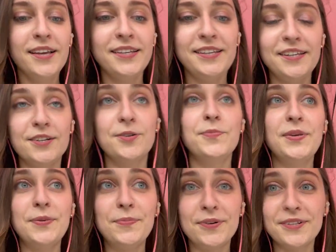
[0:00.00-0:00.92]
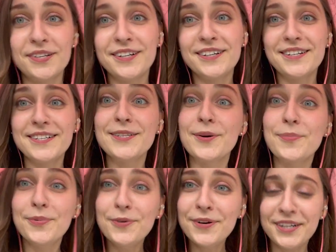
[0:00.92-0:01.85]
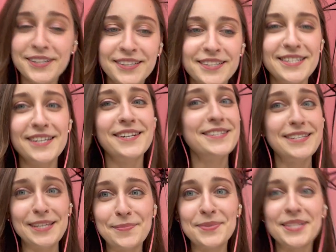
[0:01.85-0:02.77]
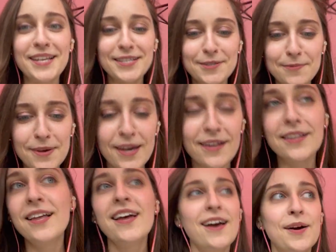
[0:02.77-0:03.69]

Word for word: here people support their teams as well,